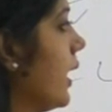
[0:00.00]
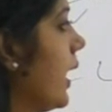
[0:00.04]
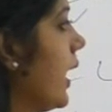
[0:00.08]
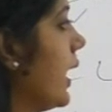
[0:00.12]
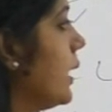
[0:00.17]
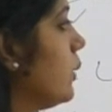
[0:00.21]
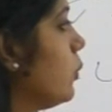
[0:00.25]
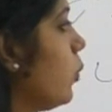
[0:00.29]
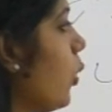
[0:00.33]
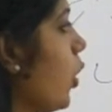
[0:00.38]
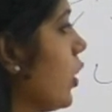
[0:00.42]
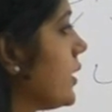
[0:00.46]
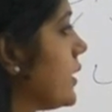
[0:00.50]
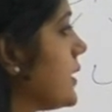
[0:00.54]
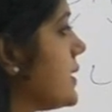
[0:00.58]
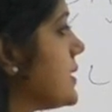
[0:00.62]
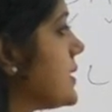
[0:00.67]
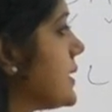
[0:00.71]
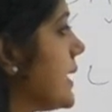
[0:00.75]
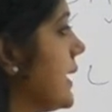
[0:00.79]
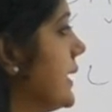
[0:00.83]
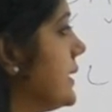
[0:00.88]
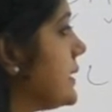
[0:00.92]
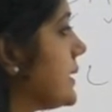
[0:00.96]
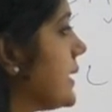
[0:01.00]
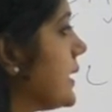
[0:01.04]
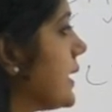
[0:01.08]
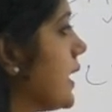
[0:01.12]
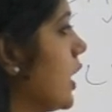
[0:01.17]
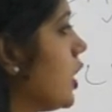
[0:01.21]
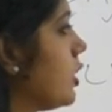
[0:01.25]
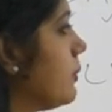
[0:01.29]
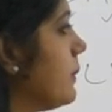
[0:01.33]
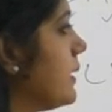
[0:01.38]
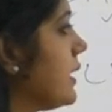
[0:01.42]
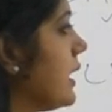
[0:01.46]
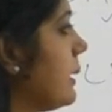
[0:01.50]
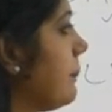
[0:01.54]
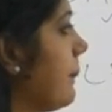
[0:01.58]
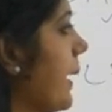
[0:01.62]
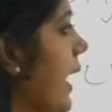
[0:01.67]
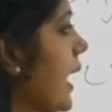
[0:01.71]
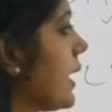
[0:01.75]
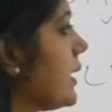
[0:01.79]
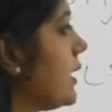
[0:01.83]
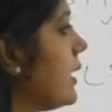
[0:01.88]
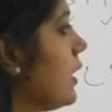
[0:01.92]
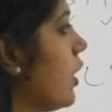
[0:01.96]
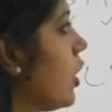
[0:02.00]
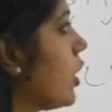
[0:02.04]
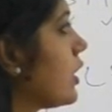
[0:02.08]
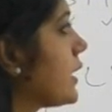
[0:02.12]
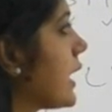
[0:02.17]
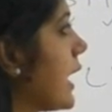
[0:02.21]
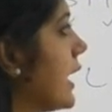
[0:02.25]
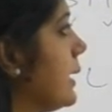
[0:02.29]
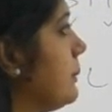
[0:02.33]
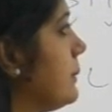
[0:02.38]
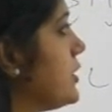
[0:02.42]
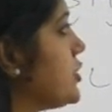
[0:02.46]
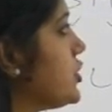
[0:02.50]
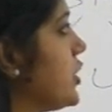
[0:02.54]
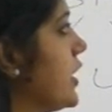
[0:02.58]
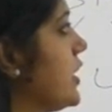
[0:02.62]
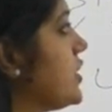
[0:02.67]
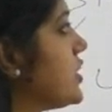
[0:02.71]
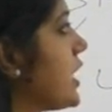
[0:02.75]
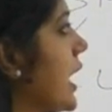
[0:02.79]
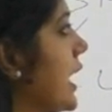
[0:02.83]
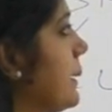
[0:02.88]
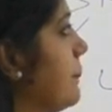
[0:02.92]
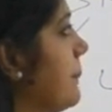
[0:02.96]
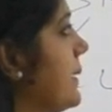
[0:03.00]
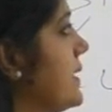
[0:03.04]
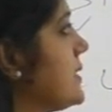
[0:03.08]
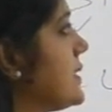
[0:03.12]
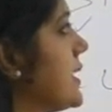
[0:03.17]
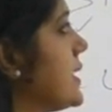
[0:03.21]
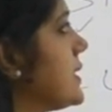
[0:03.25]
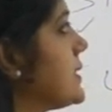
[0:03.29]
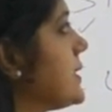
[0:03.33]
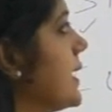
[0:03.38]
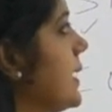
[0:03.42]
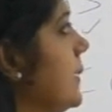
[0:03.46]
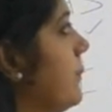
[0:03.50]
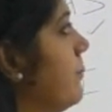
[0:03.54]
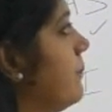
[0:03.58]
And what is Intergovernmental Panel on Climate Change, IPCC?